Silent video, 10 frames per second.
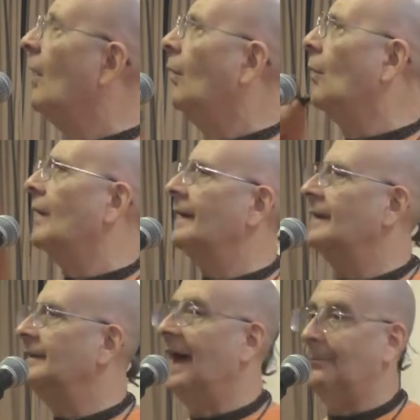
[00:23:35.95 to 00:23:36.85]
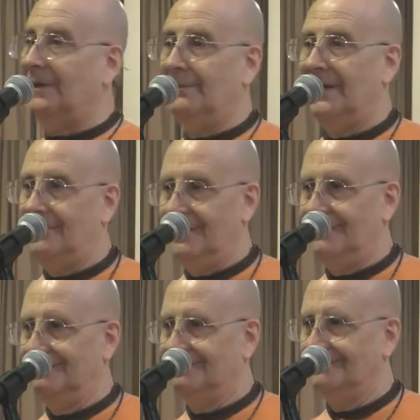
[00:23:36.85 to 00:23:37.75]
or it cannot be buried.
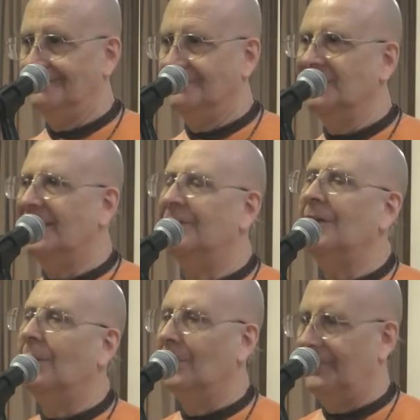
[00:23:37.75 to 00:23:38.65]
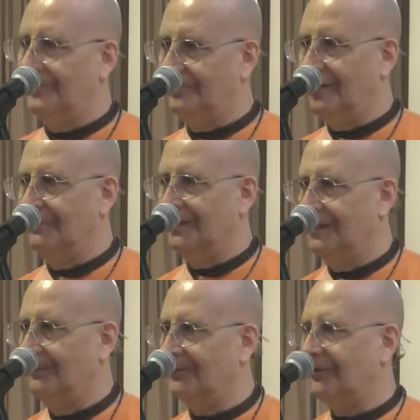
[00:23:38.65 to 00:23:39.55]
We can know what the trauma
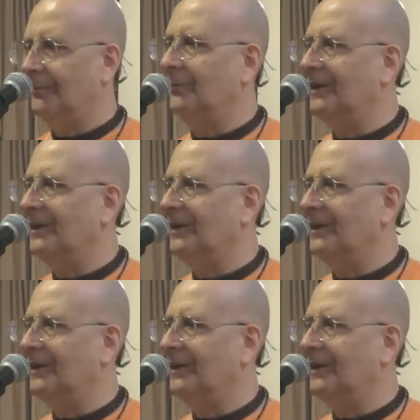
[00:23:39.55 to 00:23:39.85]
comes from.